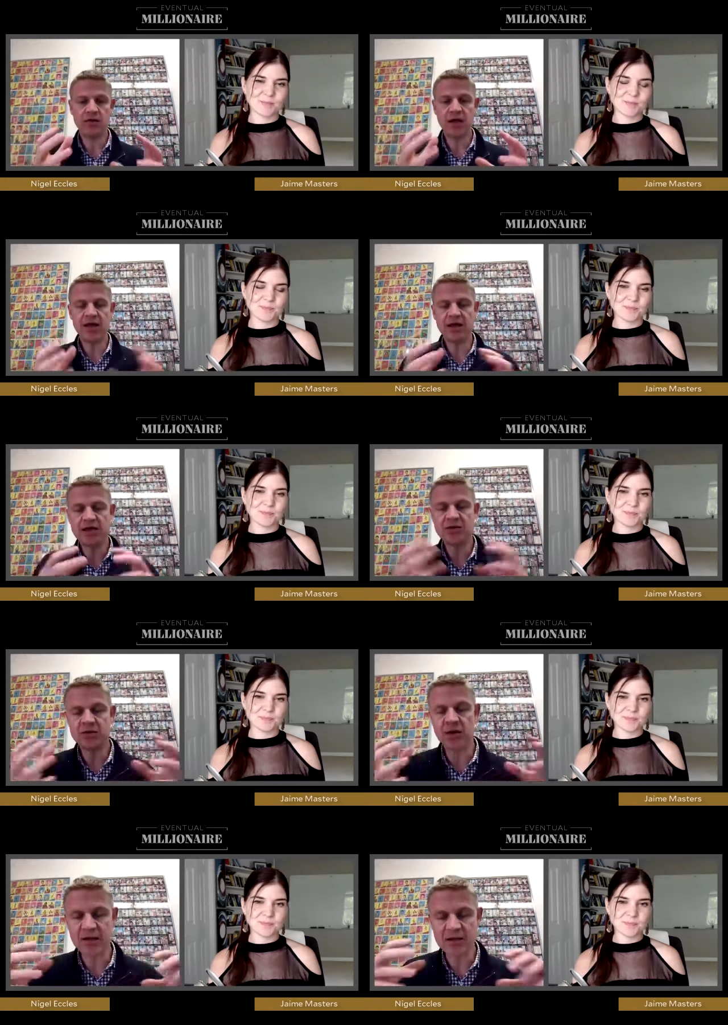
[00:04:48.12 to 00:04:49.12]
Speaker 1: that
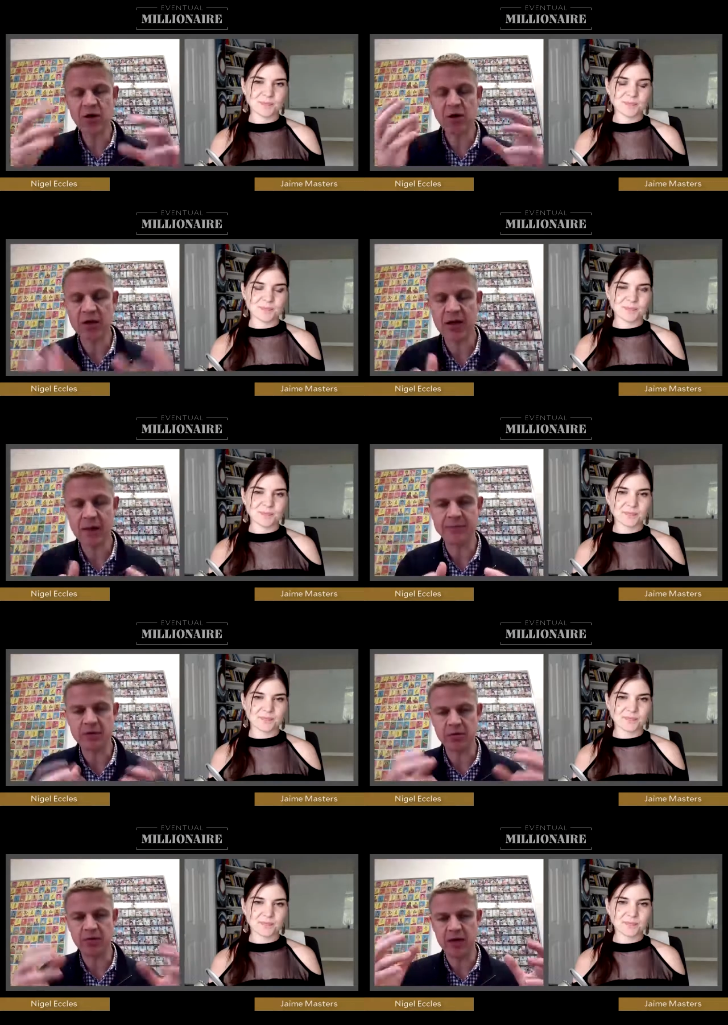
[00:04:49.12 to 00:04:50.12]
that's and that's all
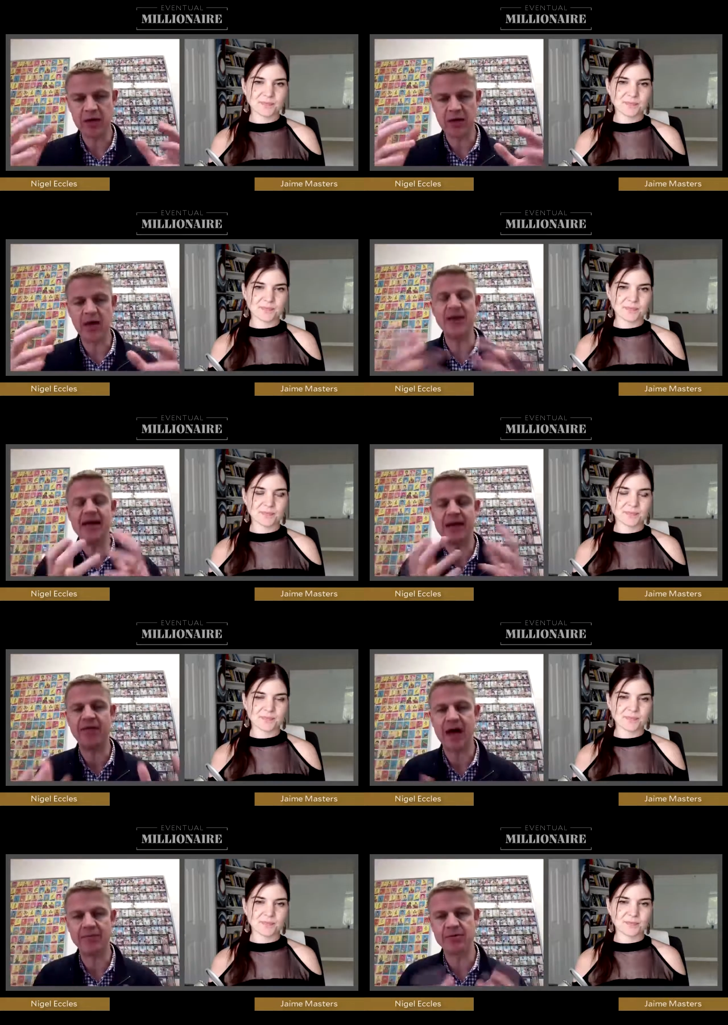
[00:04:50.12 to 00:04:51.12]
captured within a
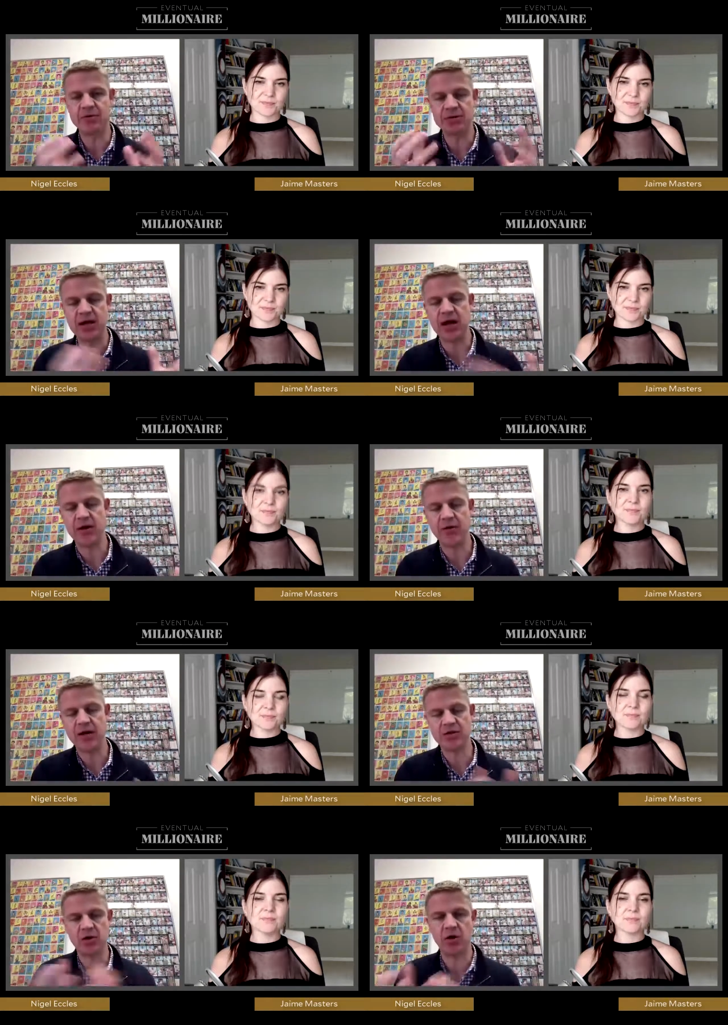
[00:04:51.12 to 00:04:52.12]
native app. So it's an
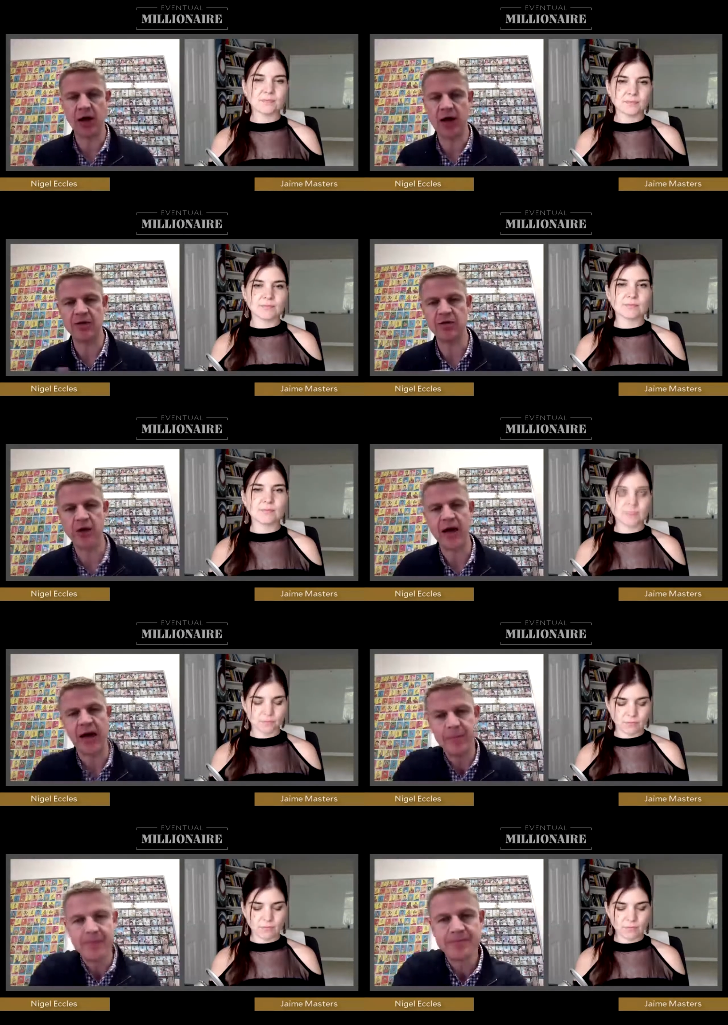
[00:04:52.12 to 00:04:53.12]
iOS or
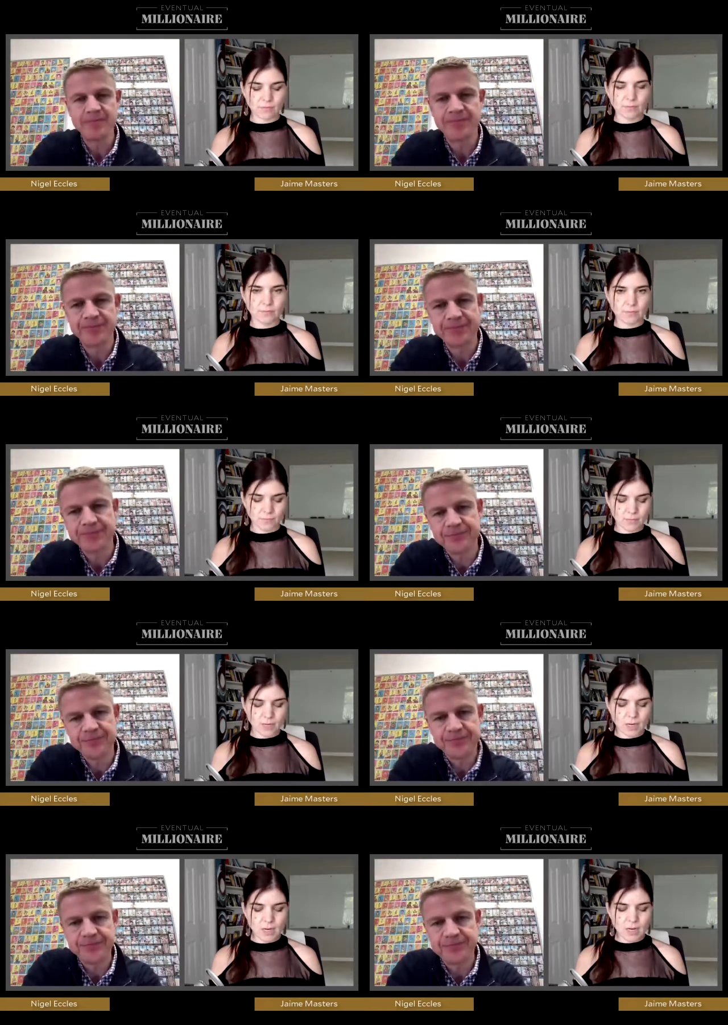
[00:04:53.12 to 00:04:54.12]
Android app.
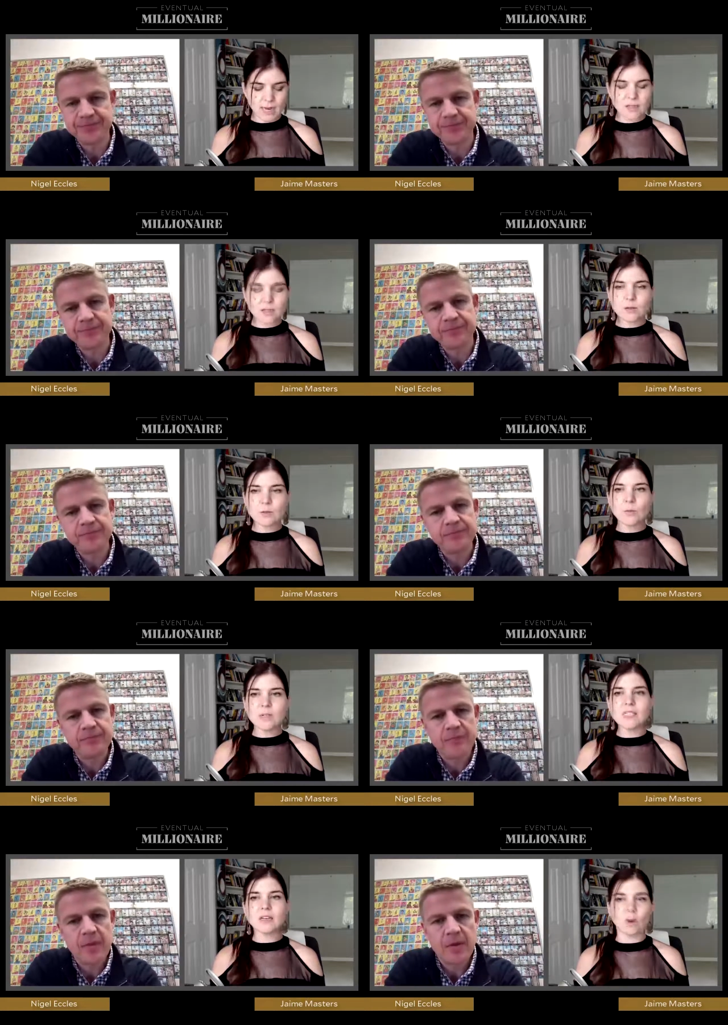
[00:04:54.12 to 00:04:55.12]
Speaker 2: And so,
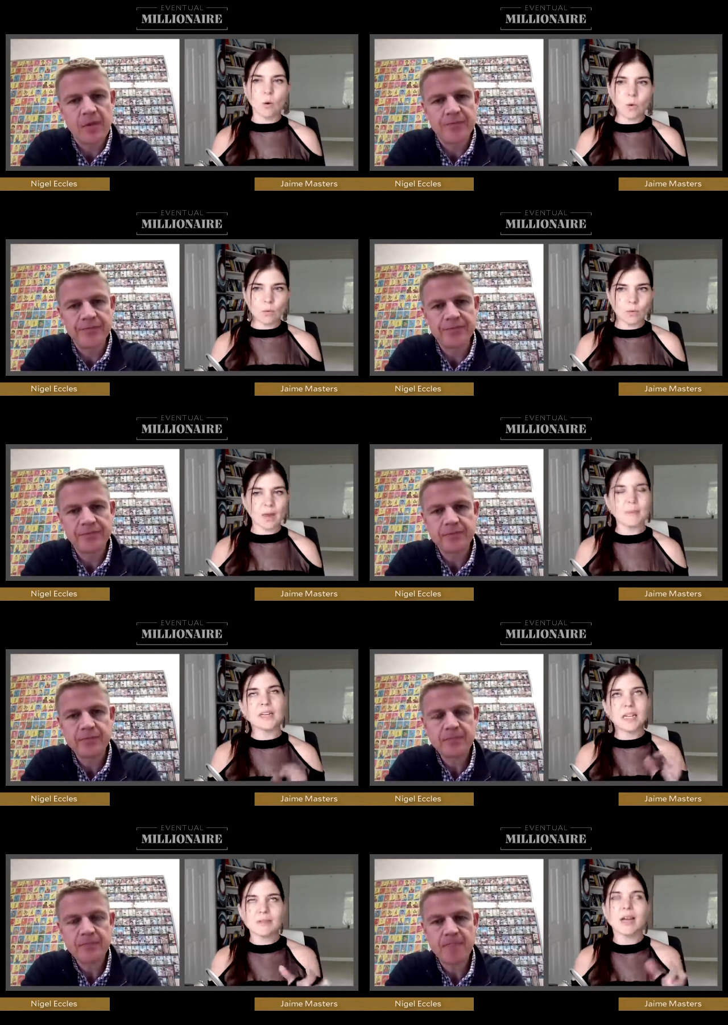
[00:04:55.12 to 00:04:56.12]
what's the goal with? I
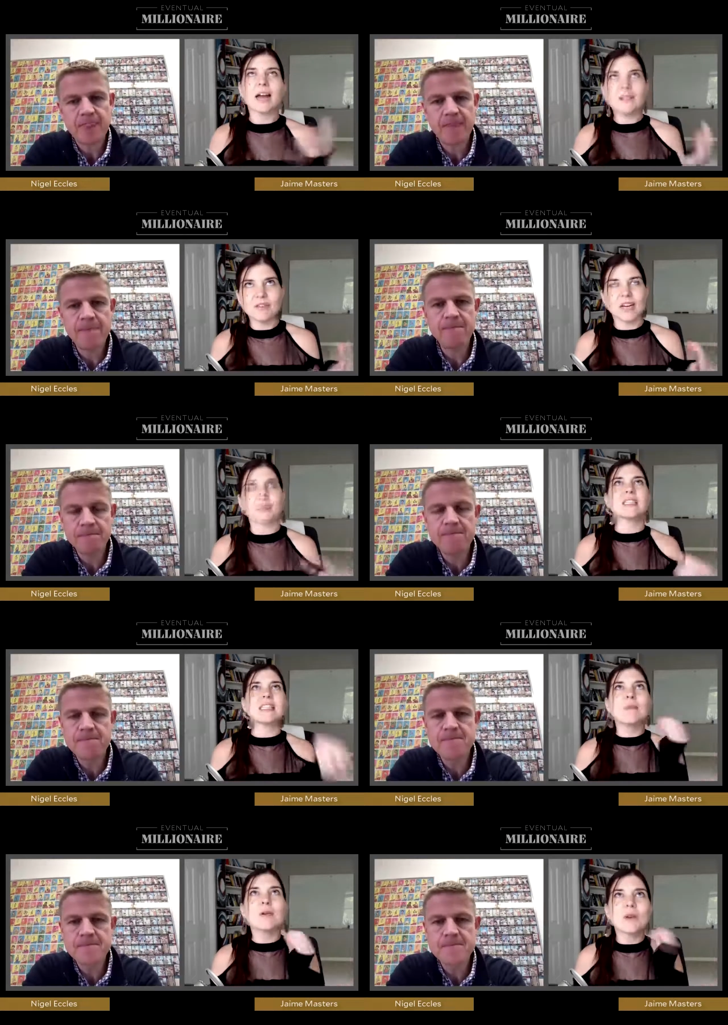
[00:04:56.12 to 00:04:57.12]
mean, I kind of get it, but mm-hmm.
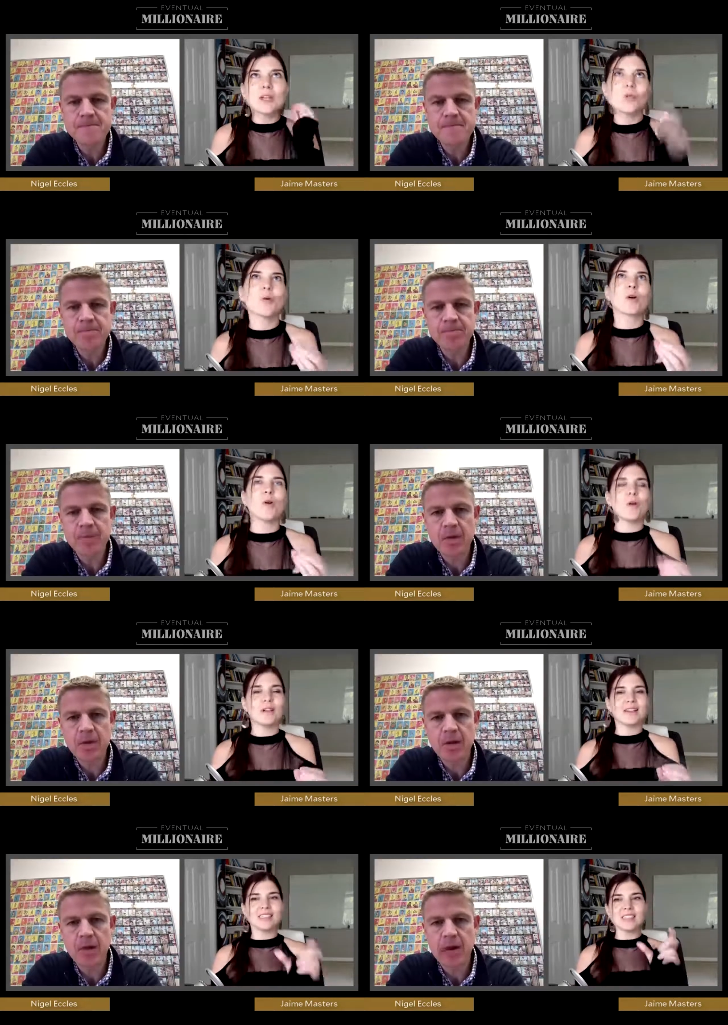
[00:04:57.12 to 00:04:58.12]
tell me what your goal
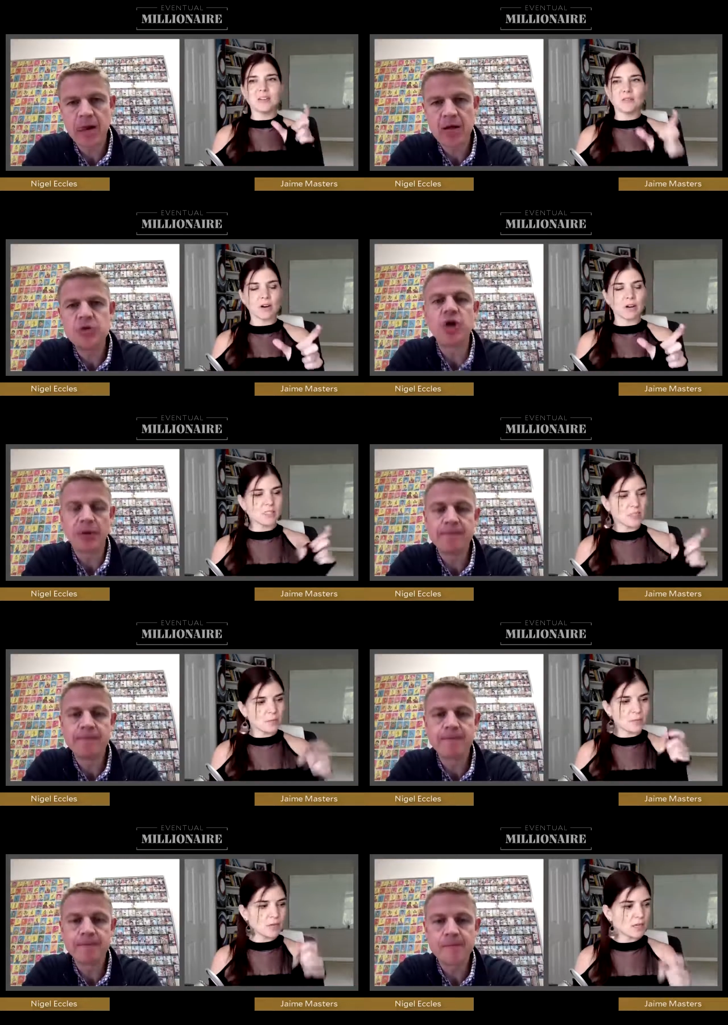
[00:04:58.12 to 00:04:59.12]
is in regards to sure.
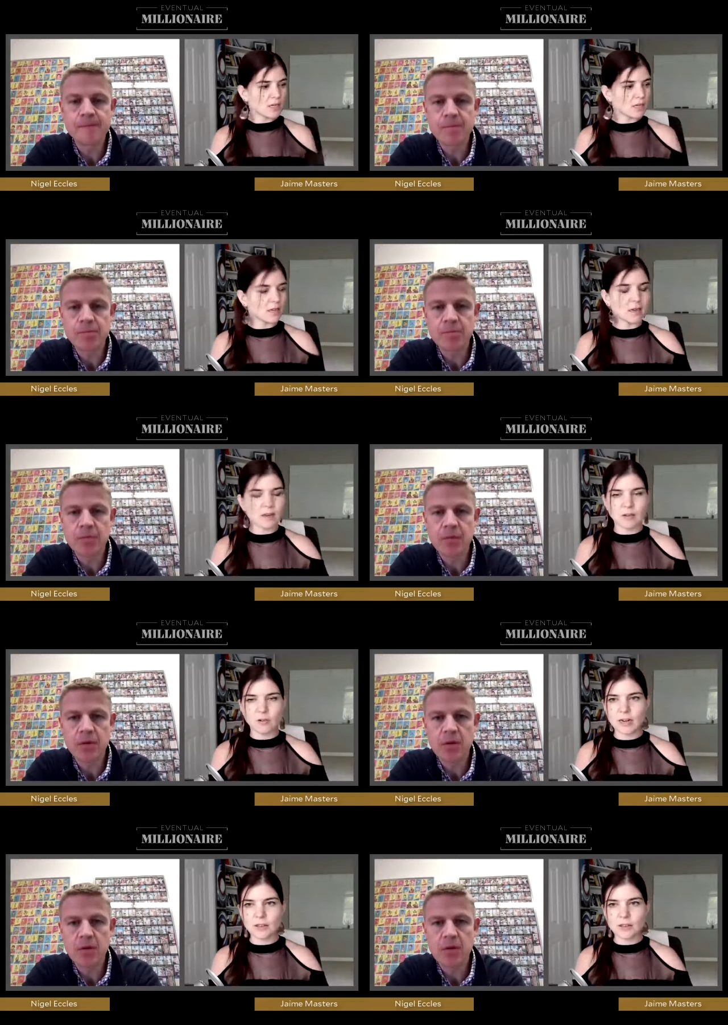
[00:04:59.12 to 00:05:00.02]
uh, creating